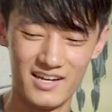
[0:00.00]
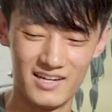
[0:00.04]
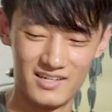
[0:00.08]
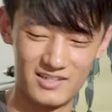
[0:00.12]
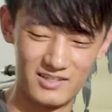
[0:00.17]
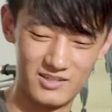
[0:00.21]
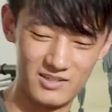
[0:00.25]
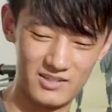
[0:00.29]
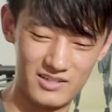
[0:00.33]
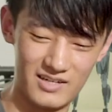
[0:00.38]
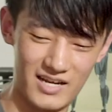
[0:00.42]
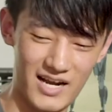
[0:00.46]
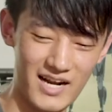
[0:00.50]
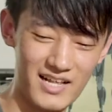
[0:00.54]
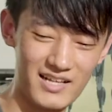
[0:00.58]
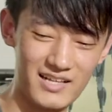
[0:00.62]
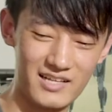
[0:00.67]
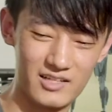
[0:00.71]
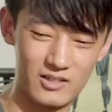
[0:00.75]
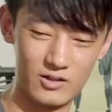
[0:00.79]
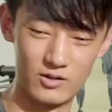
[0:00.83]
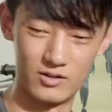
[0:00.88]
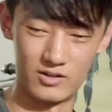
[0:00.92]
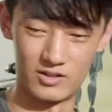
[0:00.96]
Dude, how do they
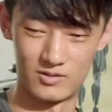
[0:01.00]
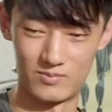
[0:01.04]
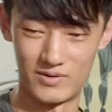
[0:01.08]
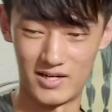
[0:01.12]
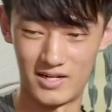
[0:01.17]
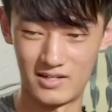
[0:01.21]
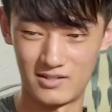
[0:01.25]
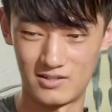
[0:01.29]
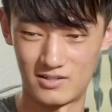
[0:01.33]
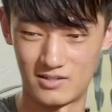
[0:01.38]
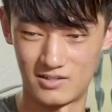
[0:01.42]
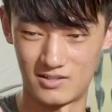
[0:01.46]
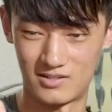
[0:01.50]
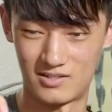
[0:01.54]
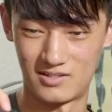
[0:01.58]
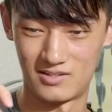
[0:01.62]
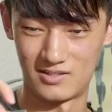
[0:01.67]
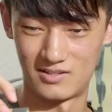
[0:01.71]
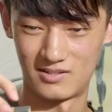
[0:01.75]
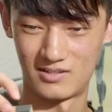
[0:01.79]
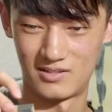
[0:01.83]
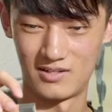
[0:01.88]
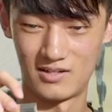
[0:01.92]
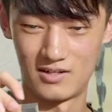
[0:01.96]
do this, man? This is
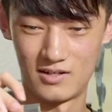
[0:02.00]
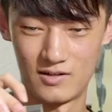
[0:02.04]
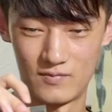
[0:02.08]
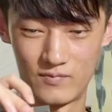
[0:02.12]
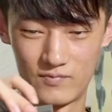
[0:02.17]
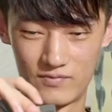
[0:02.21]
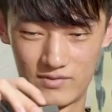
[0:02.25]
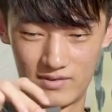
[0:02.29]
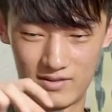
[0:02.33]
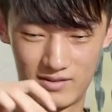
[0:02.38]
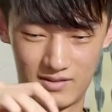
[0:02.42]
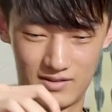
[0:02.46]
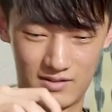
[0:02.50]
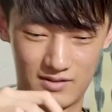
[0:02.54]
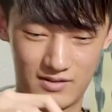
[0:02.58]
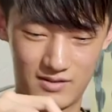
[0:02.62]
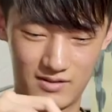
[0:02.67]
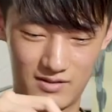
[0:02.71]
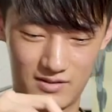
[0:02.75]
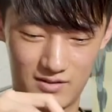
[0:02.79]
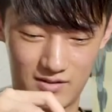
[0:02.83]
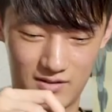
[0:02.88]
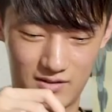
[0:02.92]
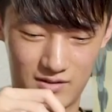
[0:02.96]
this is something
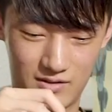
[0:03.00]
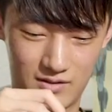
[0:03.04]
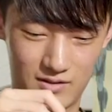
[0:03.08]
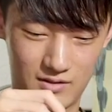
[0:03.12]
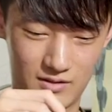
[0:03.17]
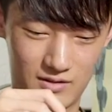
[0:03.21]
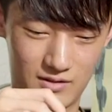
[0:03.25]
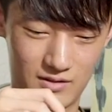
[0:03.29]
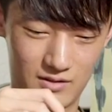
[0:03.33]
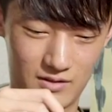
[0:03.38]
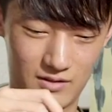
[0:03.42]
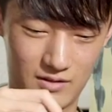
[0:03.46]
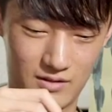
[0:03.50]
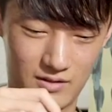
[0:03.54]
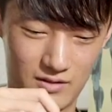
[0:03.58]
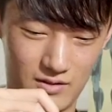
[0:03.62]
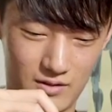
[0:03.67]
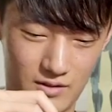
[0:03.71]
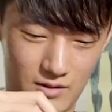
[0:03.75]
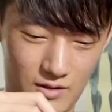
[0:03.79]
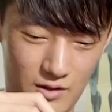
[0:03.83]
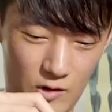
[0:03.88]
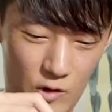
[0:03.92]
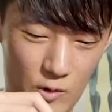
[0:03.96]
else.
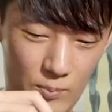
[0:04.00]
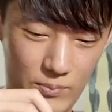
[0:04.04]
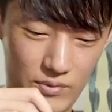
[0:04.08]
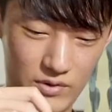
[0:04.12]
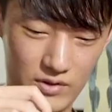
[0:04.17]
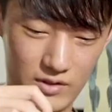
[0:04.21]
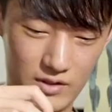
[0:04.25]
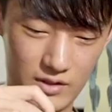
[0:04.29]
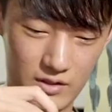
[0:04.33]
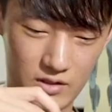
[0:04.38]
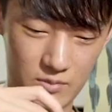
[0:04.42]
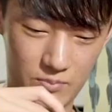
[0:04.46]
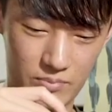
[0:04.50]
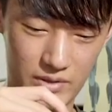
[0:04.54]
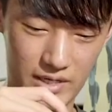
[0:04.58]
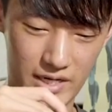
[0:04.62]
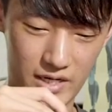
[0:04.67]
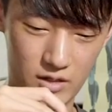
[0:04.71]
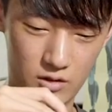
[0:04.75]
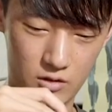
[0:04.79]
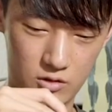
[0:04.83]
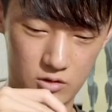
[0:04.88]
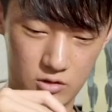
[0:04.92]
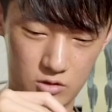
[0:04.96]
Open this
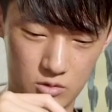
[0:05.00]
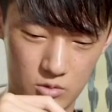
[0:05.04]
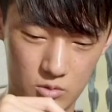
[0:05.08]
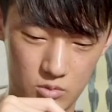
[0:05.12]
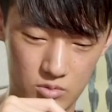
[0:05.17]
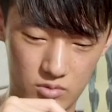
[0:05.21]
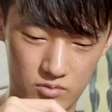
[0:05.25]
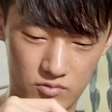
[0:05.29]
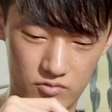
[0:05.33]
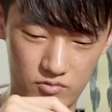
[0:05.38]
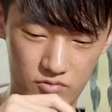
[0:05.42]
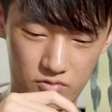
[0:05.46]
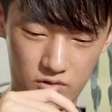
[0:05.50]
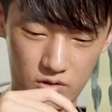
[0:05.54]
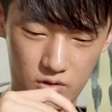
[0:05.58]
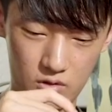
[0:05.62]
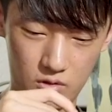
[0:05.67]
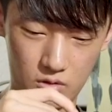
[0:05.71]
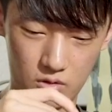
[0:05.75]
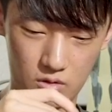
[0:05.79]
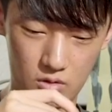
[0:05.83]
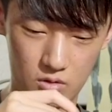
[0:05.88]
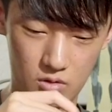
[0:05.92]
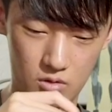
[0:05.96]
panel to
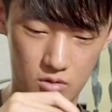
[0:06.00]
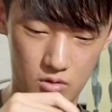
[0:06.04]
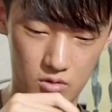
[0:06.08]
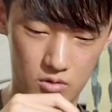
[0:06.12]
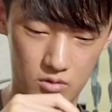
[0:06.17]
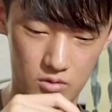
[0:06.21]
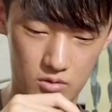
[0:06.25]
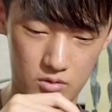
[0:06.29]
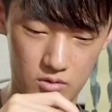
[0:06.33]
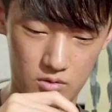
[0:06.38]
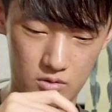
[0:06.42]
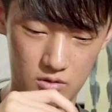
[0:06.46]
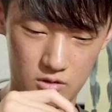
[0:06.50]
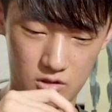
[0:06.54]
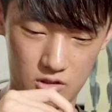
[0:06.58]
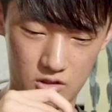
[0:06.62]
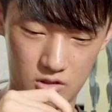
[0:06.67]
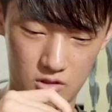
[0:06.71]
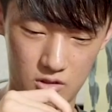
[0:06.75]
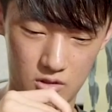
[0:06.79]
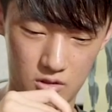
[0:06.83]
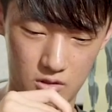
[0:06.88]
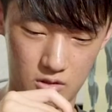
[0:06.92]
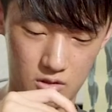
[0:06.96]
reveal
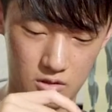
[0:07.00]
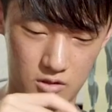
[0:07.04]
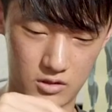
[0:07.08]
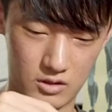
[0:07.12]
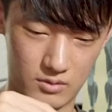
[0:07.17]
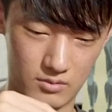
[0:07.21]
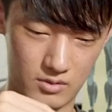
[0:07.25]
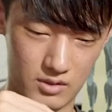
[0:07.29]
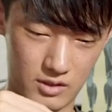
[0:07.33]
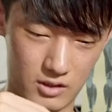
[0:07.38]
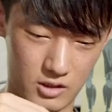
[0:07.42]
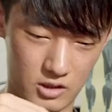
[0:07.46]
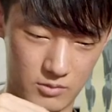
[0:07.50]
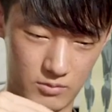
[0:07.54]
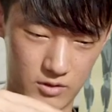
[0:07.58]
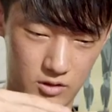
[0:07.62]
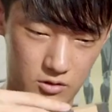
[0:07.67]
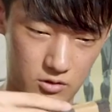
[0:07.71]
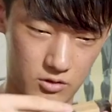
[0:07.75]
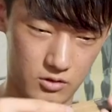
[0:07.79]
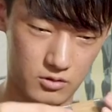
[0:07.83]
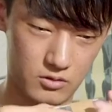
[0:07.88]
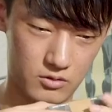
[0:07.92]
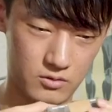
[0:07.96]
uh, something
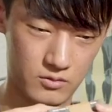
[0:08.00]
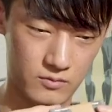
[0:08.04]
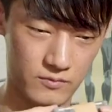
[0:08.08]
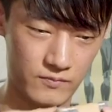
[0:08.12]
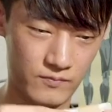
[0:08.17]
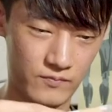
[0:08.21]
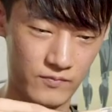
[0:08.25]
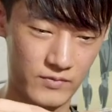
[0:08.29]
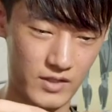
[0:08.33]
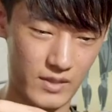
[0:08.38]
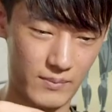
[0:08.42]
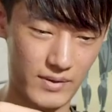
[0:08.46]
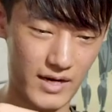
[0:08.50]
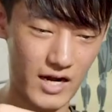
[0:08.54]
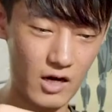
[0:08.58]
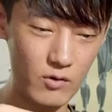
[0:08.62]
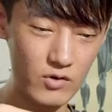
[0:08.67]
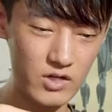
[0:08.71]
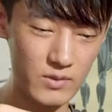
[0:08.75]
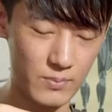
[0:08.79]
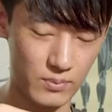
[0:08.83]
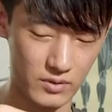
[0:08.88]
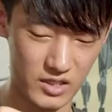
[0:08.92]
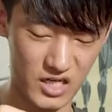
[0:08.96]
smell zone. I mean, how
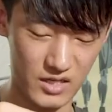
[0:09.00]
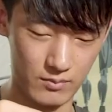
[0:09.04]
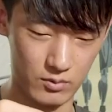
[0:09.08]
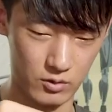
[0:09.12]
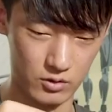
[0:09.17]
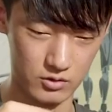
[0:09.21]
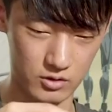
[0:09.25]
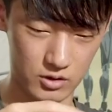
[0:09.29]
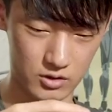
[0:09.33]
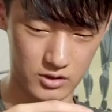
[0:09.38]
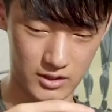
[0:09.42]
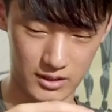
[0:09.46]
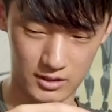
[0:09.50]
replayable is this?